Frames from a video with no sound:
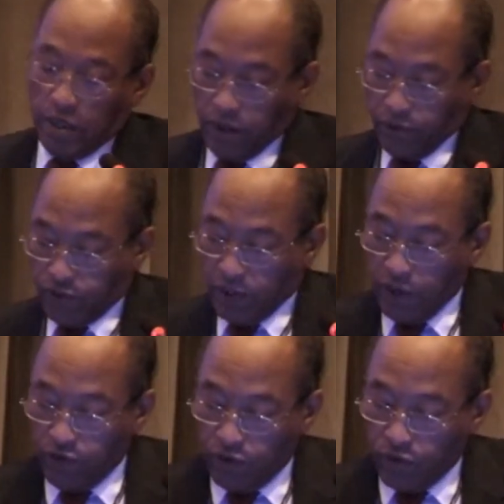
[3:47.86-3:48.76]

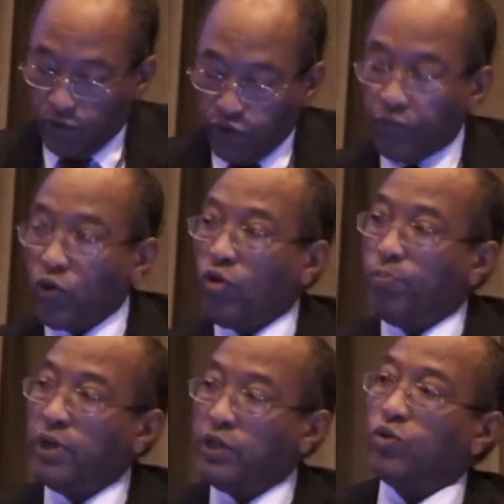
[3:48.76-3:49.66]
stages of
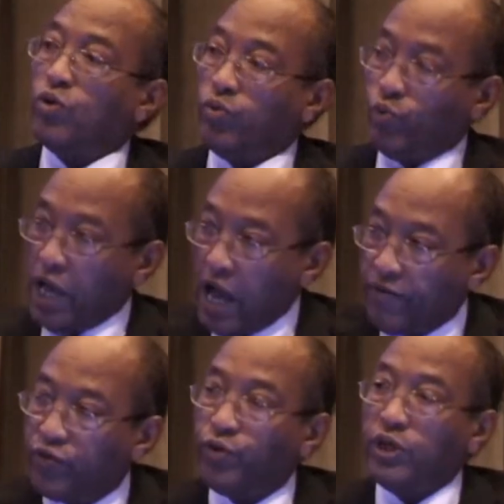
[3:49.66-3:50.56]
development, or we have
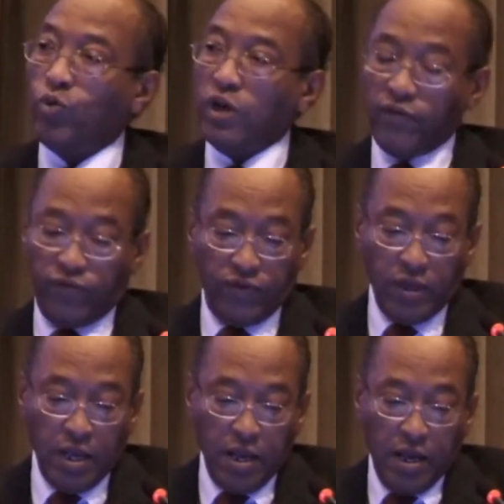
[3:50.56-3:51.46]
three waves.
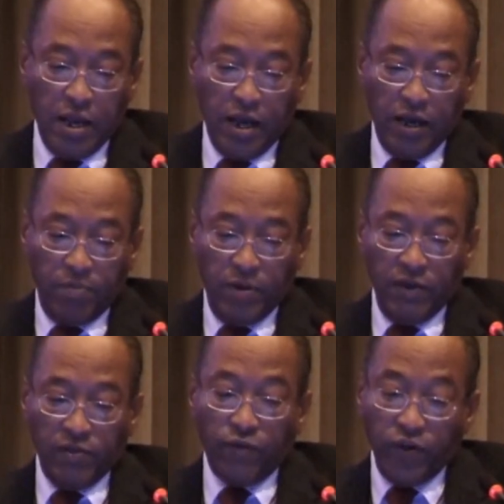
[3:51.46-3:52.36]
I
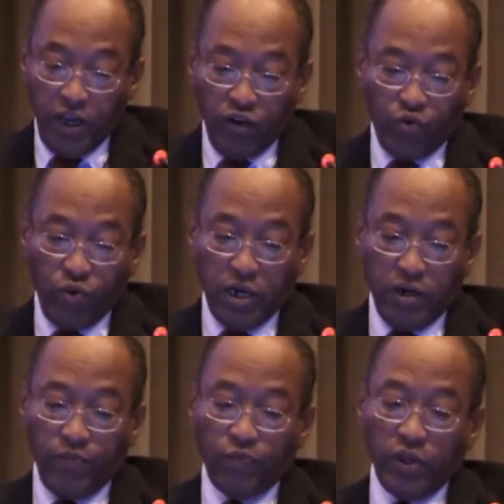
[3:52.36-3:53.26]
believe the first
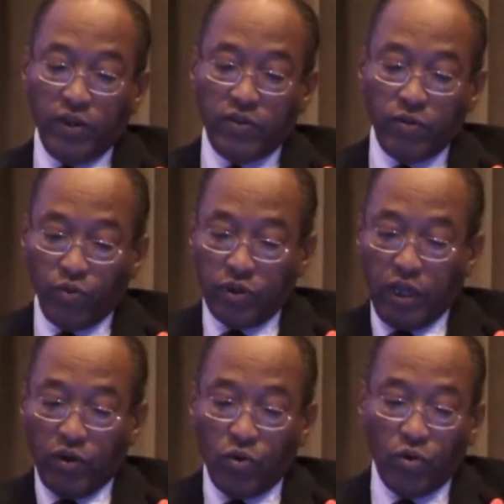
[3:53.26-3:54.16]
one is what
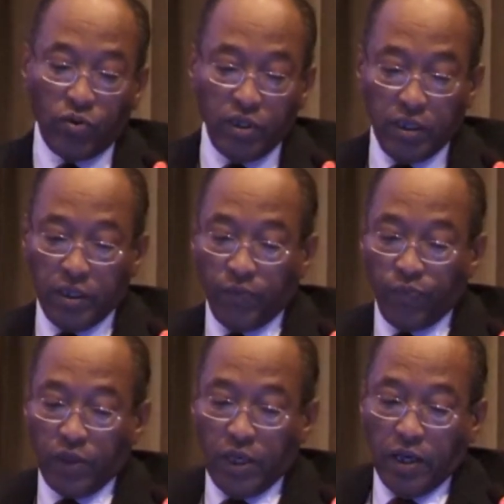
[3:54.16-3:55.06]
I call the,
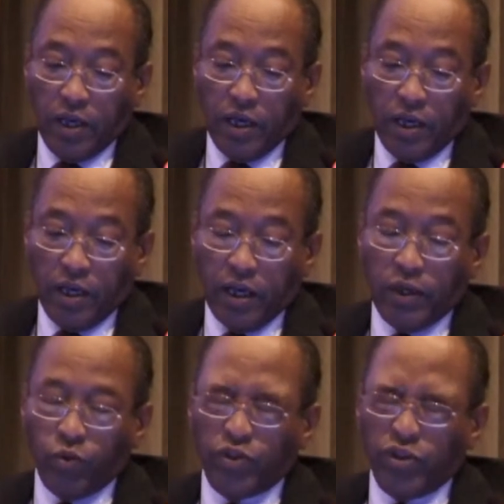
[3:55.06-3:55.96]

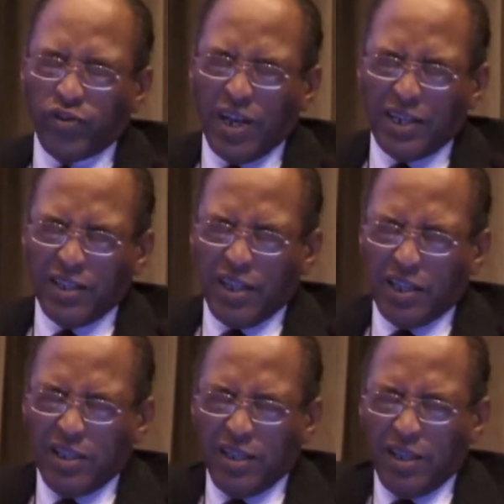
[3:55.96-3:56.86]
which started
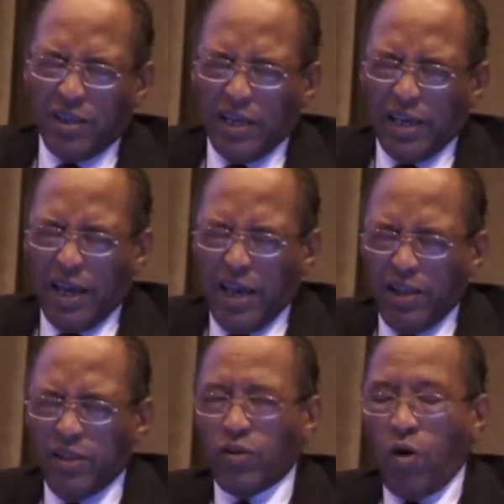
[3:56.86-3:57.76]
at the
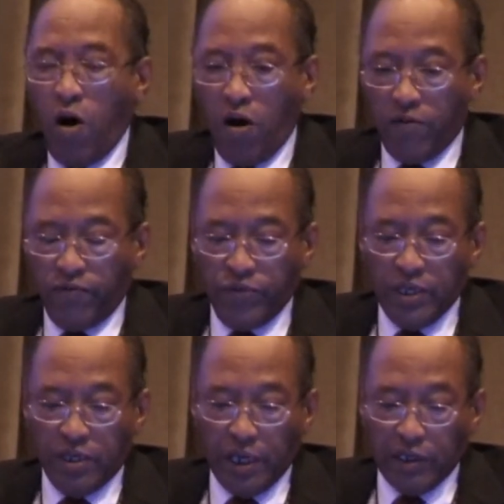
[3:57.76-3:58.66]
end of
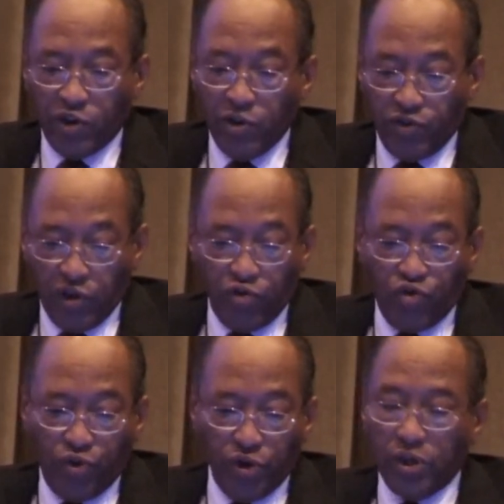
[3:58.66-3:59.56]
the 19th
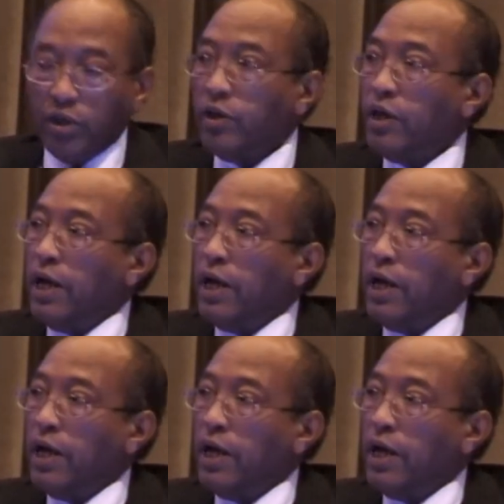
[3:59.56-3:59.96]
century,